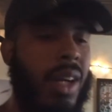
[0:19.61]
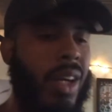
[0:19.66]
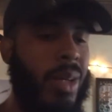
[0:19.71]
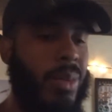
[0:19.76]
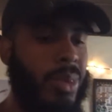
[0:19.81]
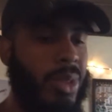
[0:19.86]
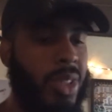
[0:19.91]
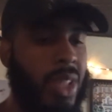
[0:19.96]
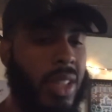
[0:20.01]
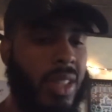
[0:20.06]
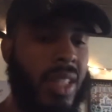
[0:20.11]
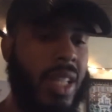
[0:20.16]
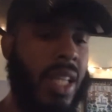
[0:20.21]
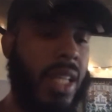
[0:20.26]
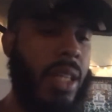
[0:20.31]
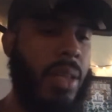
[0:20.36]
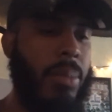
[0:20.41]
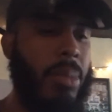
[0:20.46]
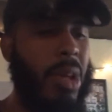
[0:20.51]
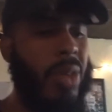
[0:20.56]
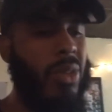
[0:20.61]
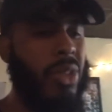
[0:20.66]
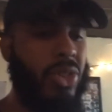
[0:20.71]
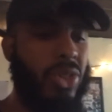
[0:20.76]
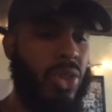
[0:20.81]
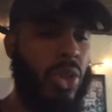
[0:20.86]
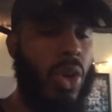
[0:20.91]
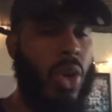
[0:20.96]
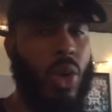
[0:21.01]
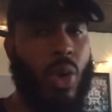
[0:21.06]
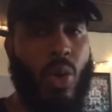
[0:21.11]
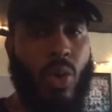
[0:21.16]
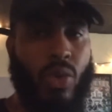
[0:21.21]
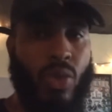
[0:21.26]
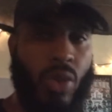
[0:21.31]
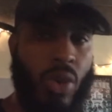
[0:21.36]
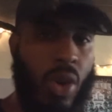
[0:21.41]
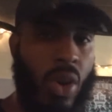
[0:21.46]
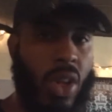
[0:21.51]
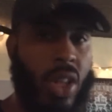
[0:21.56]
Um, start thinking about the song
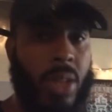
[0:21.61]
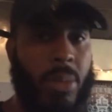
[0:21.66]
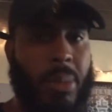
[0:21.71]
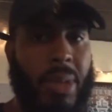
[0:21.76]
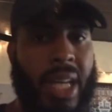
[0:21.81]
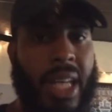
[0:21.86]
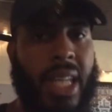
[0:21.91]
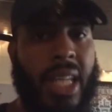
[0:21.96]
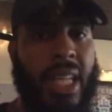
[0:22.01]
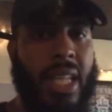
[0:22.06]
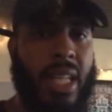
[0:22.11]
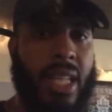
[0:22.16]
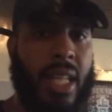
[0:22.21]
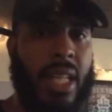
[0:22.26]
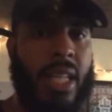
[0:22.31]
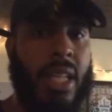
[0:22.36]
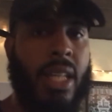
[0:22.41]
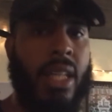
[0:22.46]
overall in my head.